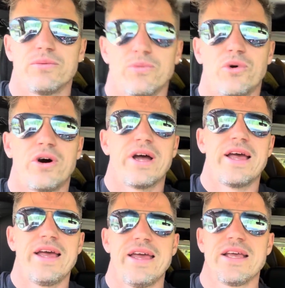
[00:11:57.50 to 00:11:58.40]
What
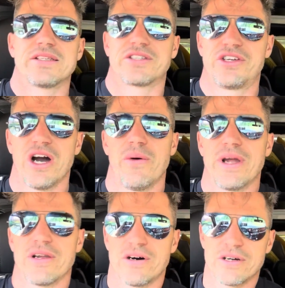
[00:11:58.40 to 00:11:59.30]
is
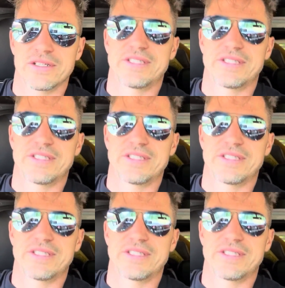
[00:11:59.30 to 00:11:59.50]
going on,